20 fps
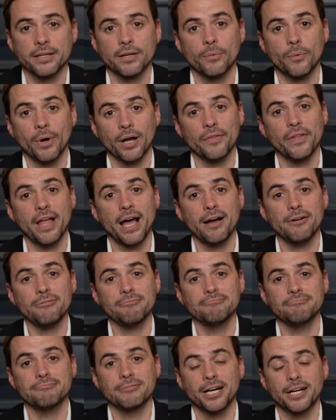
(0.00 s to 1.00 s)
Well, now
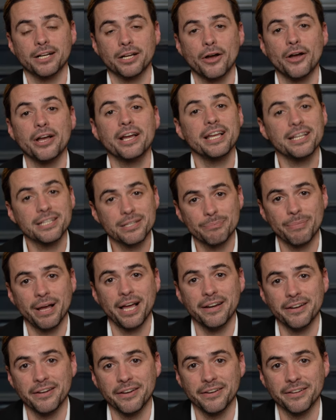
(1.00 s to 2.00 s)
I'm going
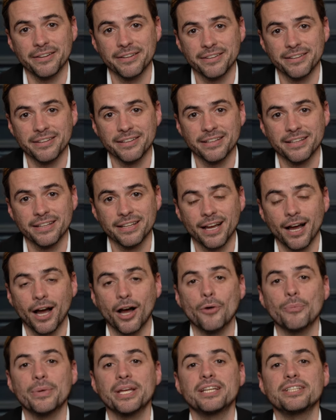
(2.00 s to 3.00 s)
independent.
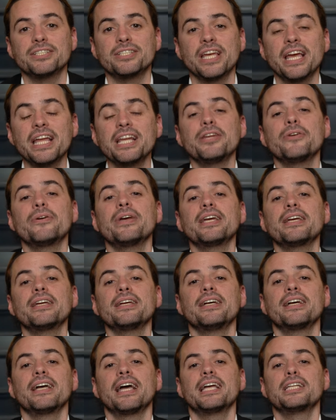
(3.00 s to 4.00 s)
I'll be continuing
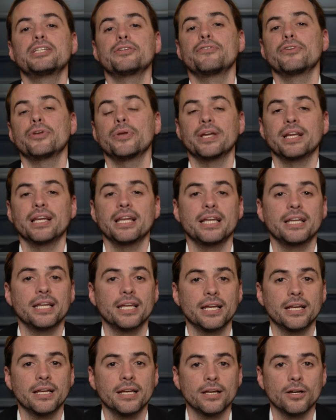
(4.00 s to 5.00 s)
interviewing
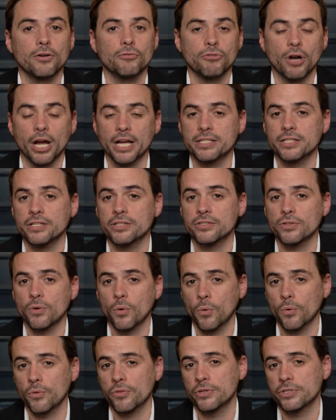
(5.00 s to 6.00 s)
leading writers,
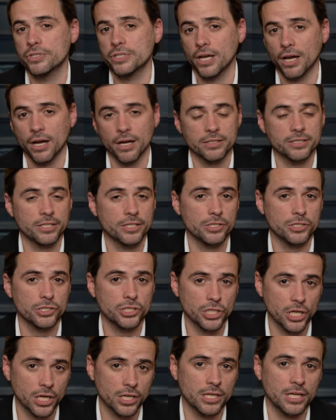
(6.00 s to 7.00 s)
authors, artists,
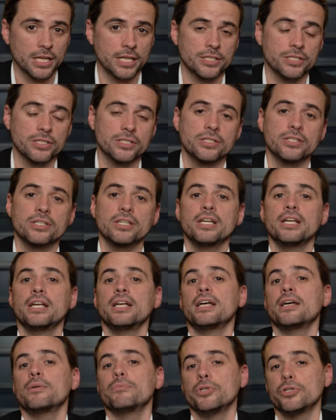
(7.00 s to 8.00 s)
journalists,
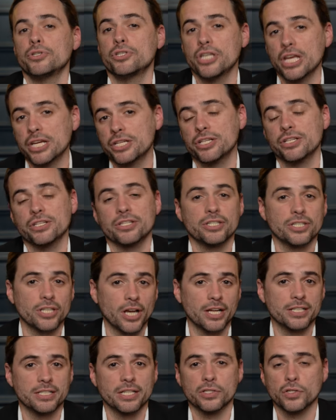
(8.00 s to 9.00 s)
musicians,
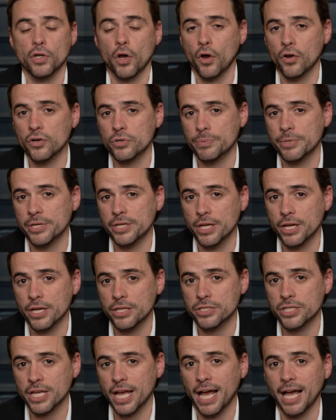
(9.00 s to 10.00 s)
scientists,
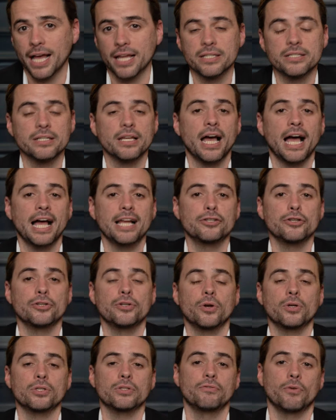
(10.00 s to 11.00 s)
entrepreneurs, and
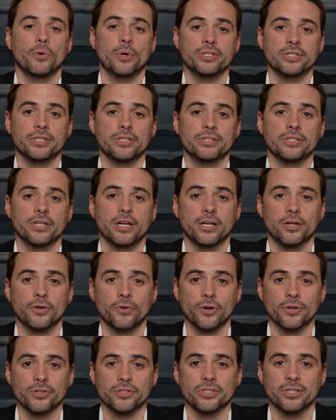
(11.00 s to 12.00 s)
heterodox voices
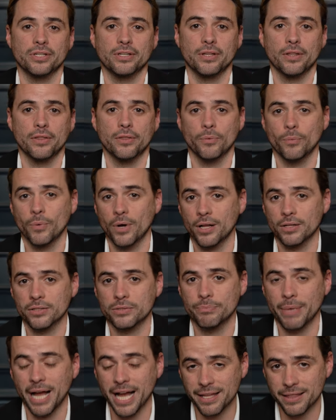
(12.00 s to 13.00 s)
across the
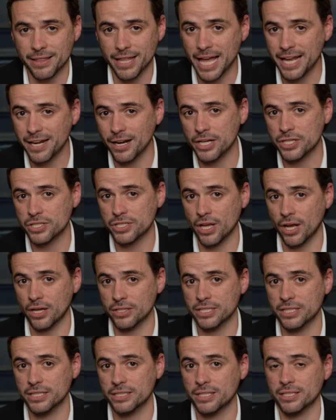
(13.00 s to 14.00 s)
world. Back then, I
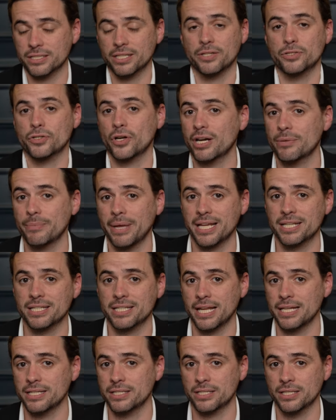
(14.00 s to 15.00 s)
started because I was trying to make
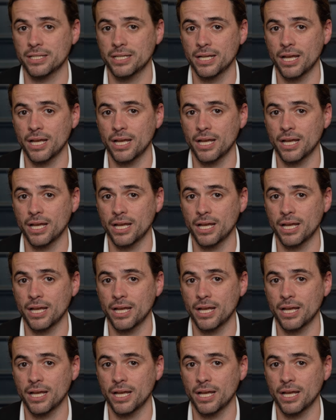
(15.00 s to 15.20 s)
sense